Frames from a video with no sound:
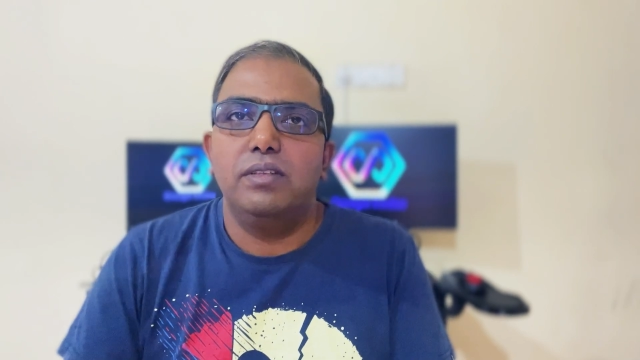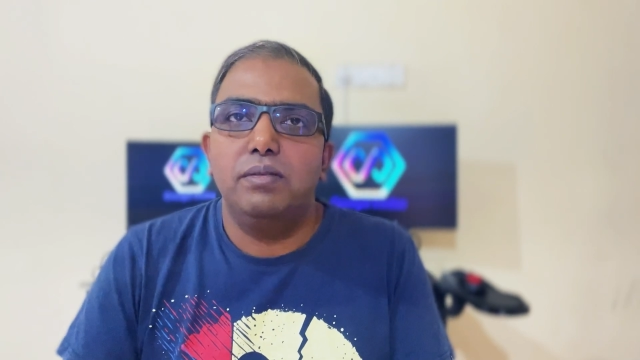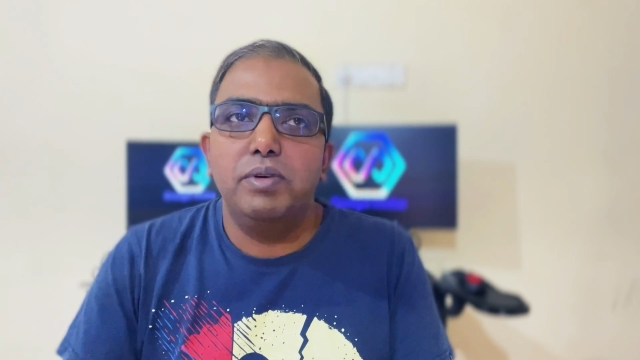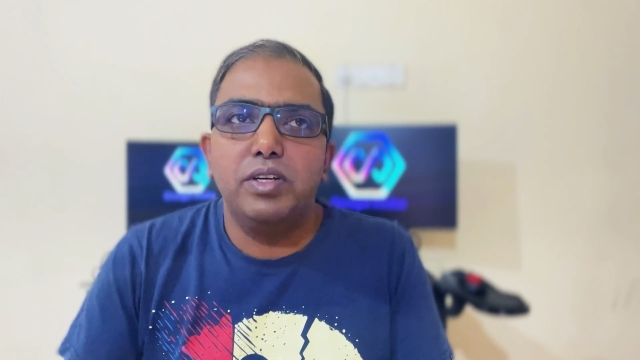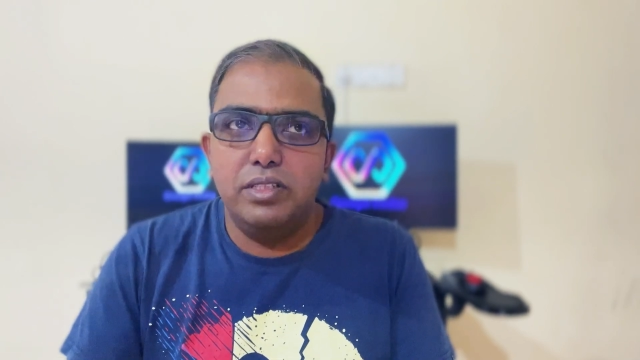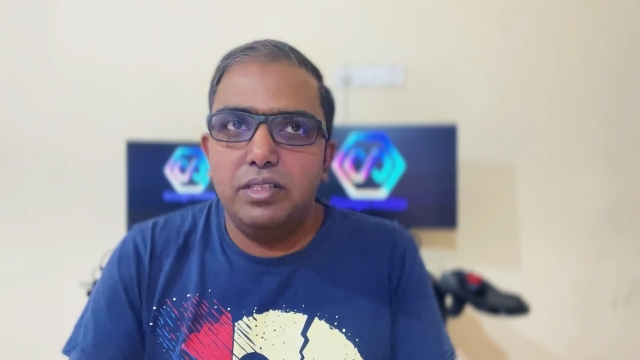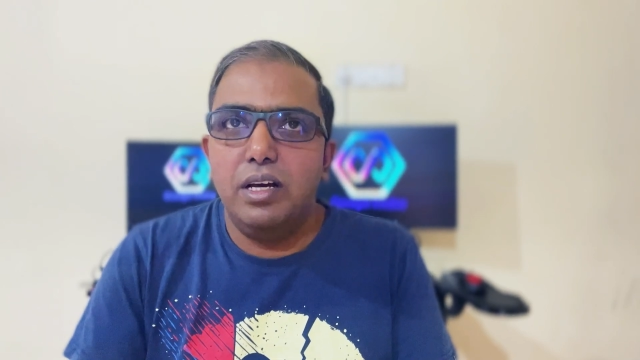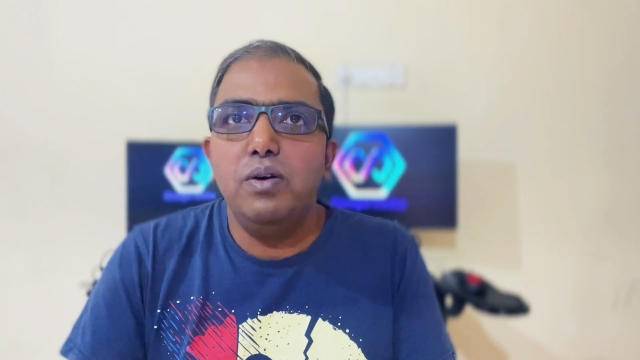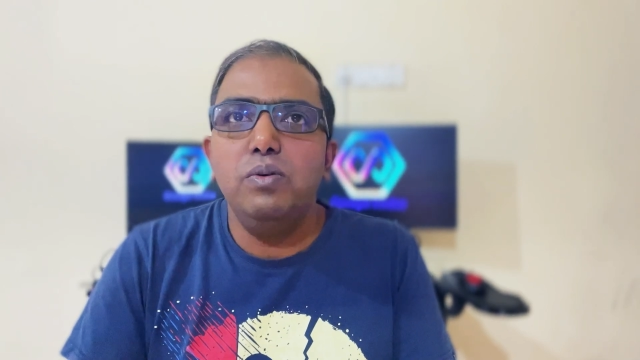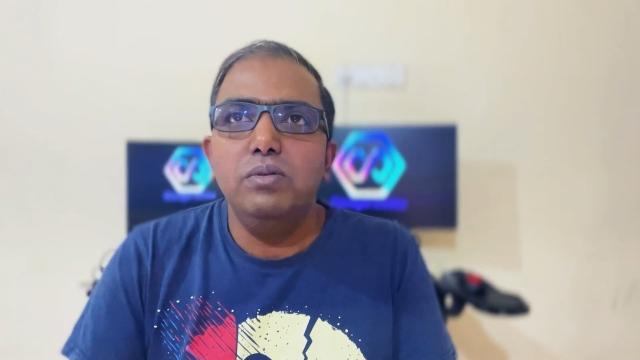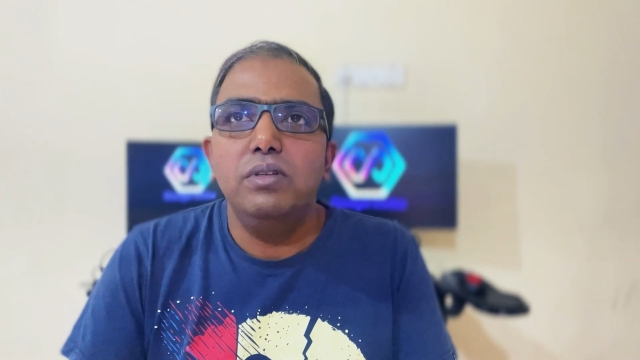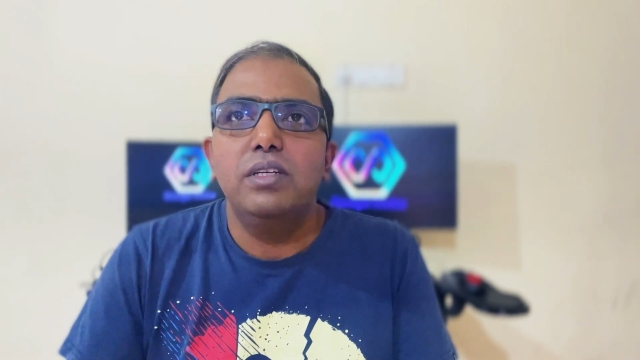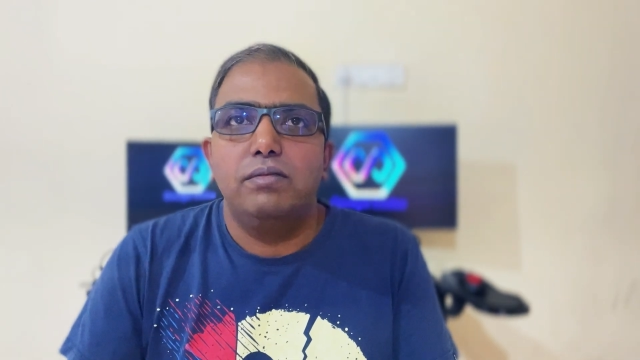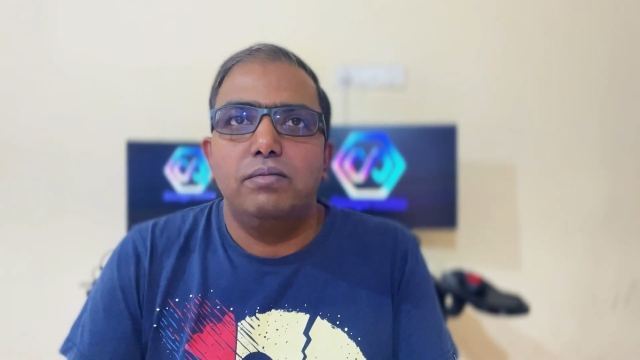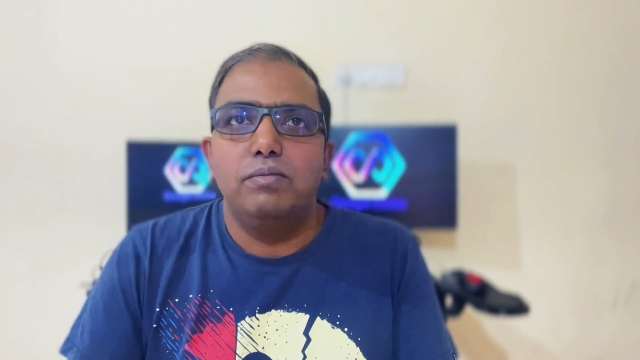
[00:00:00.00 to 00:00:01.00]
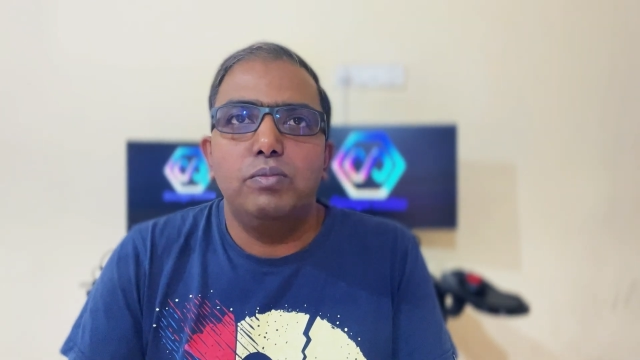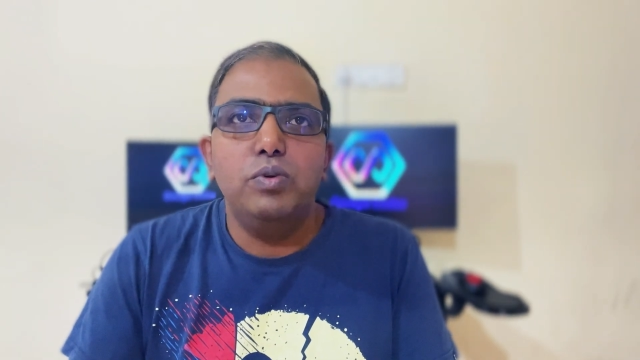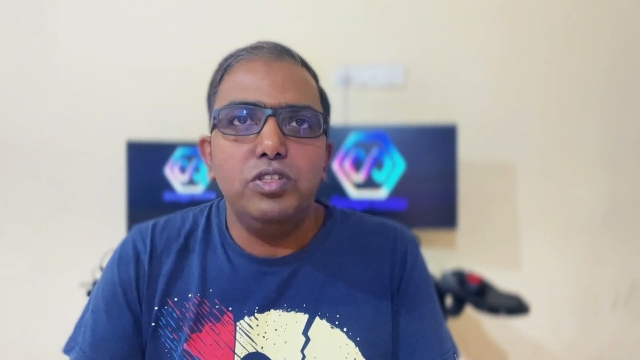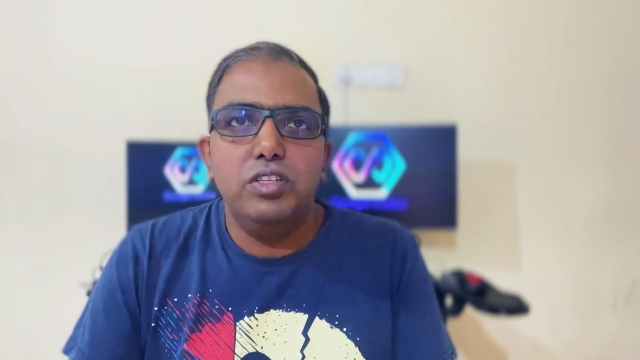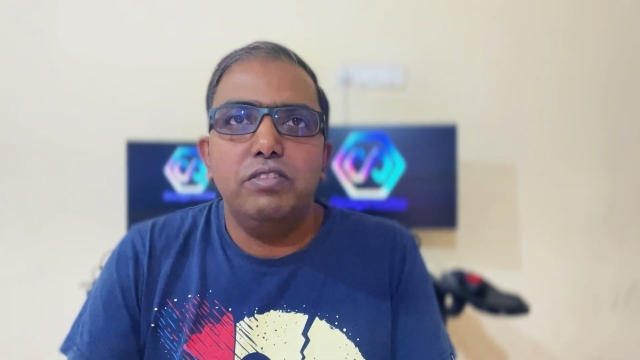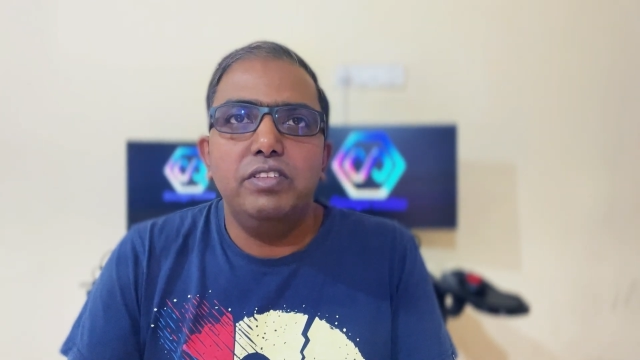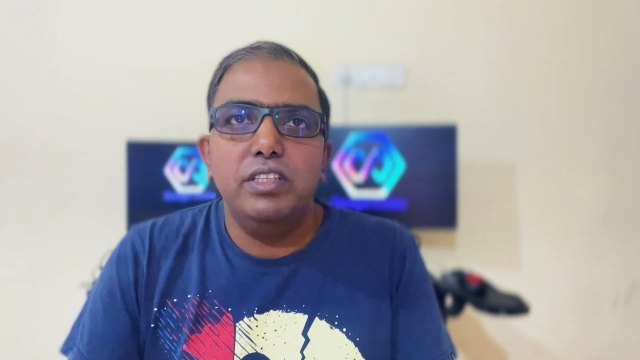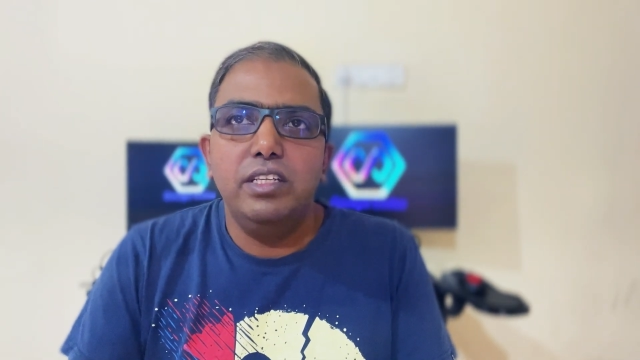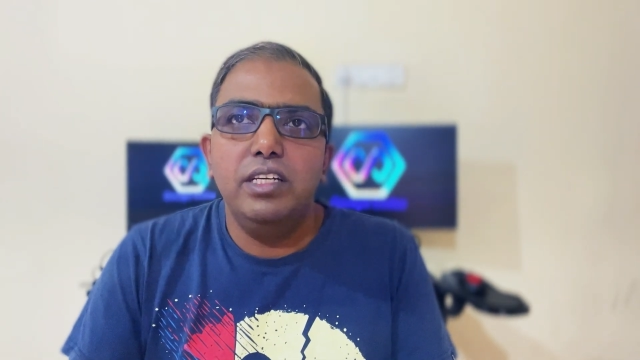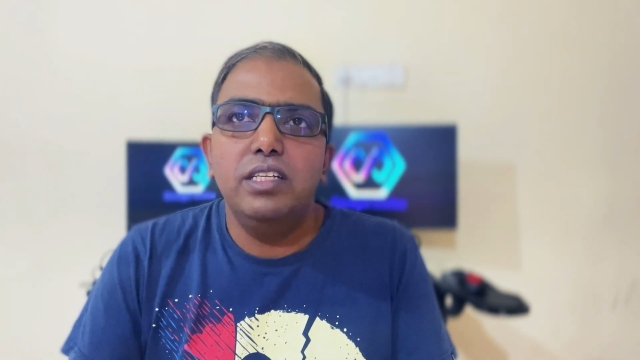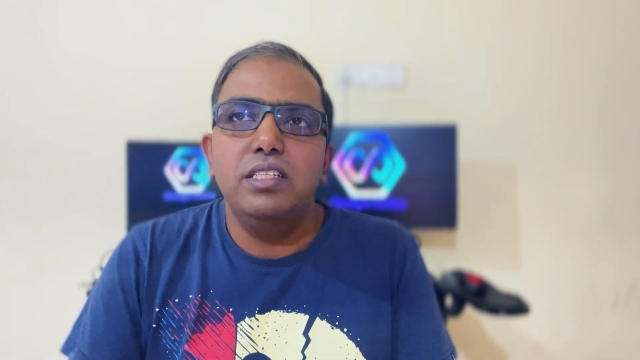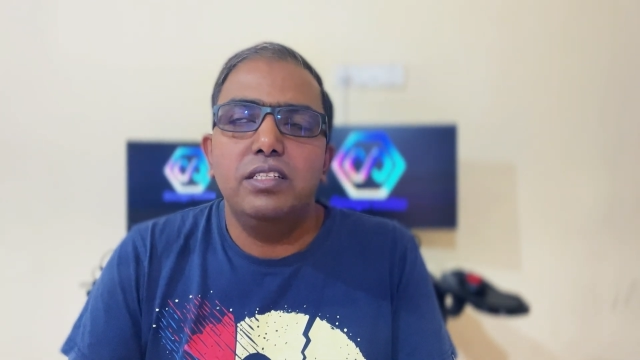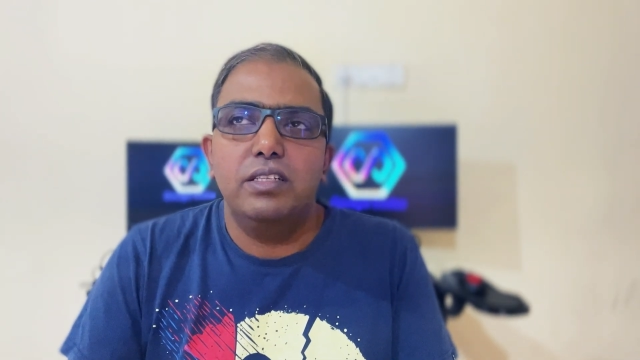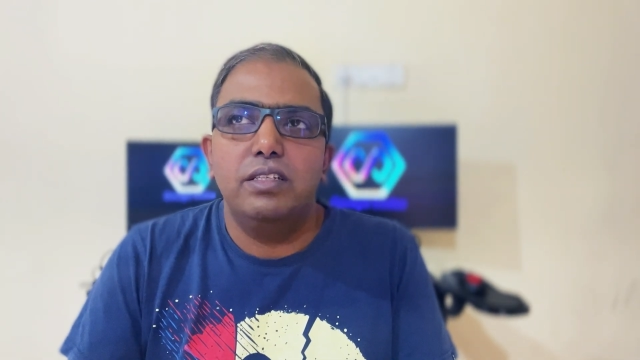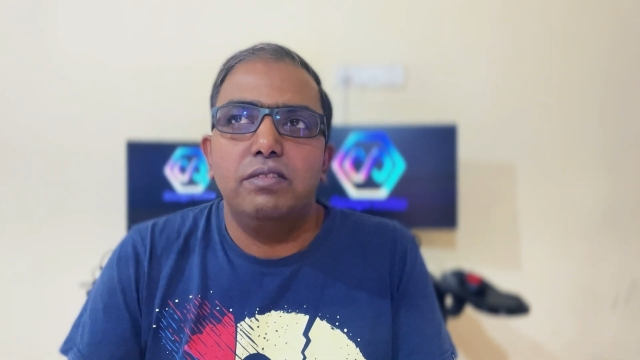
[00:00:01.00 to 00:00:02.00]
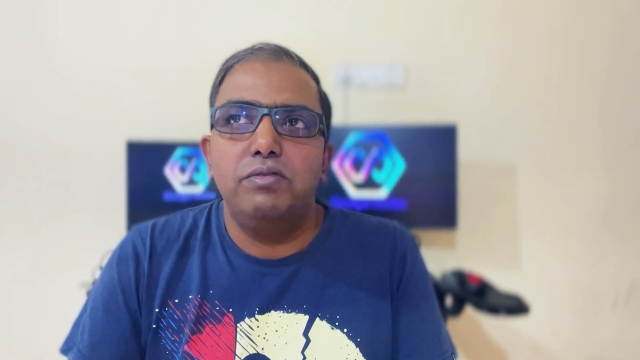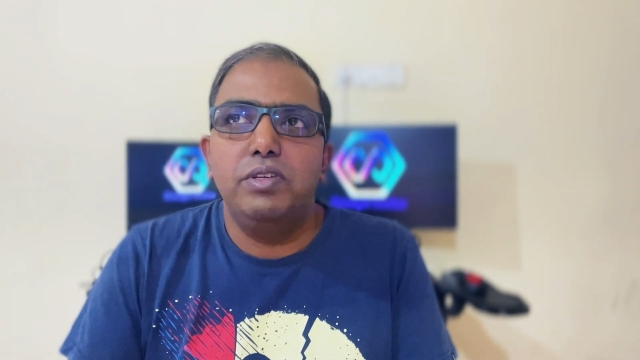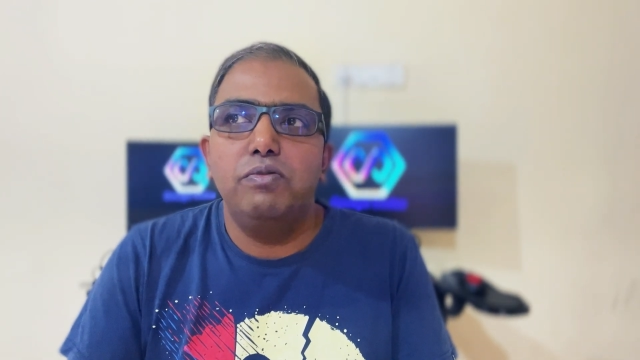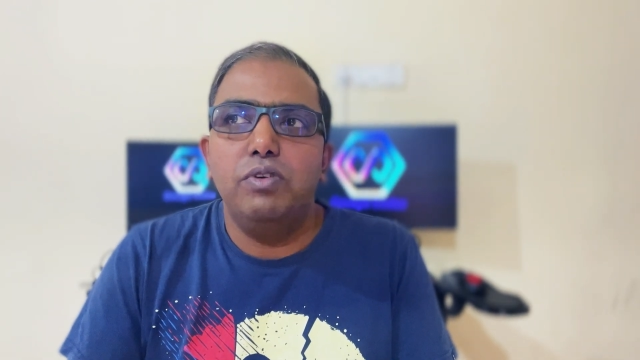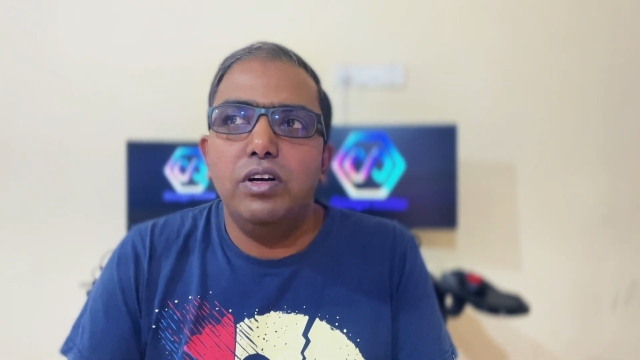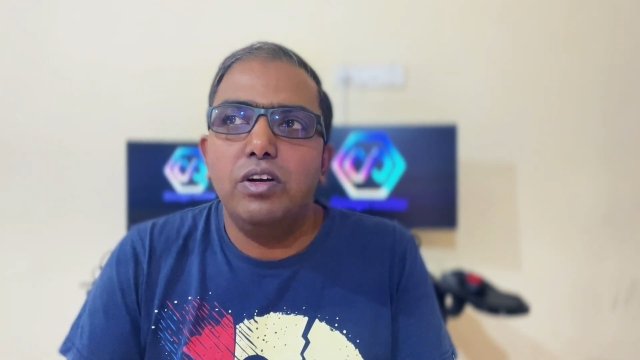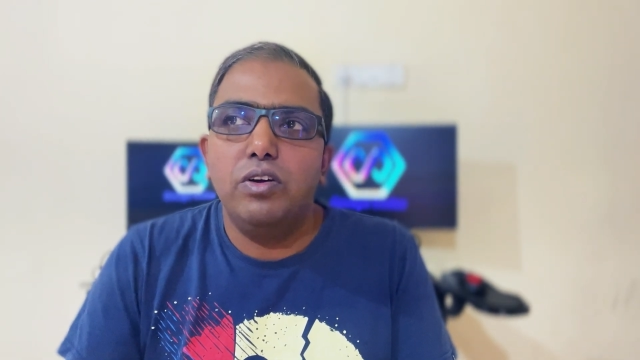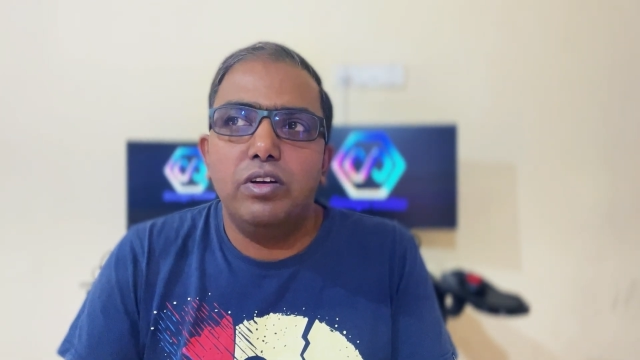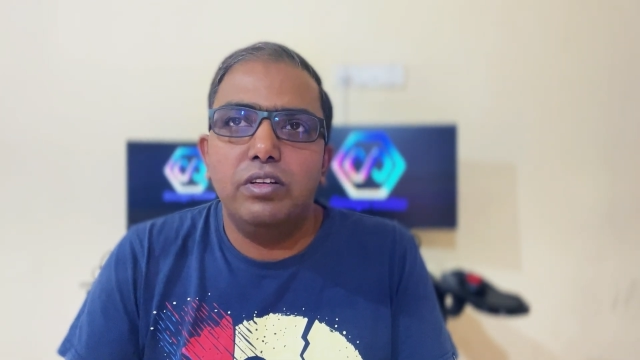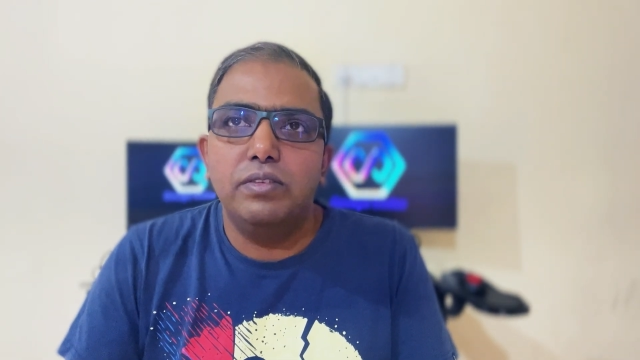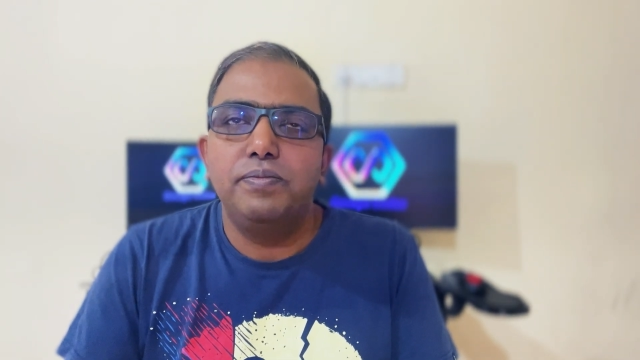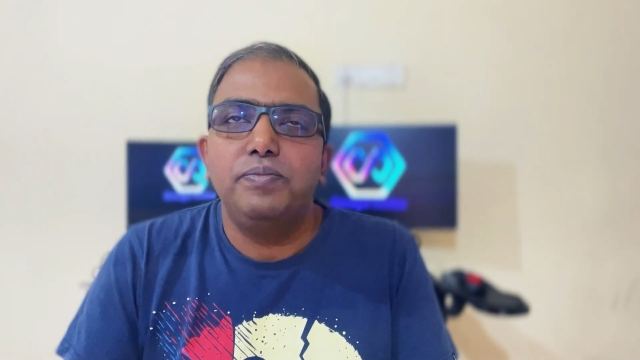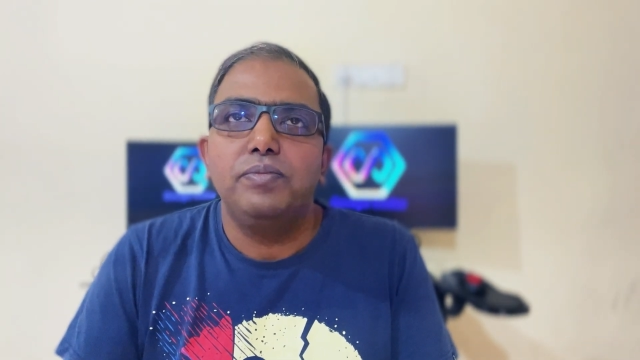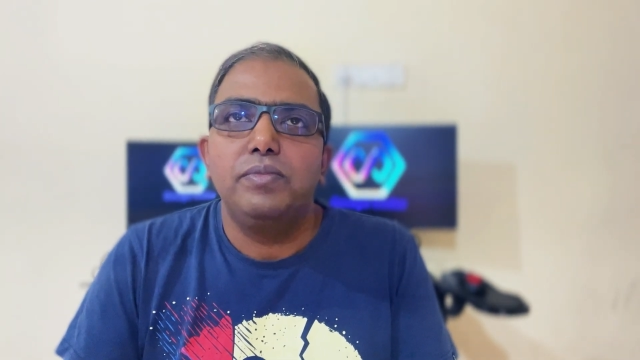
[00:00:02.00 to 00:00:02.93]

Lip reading: because now most of the things we work on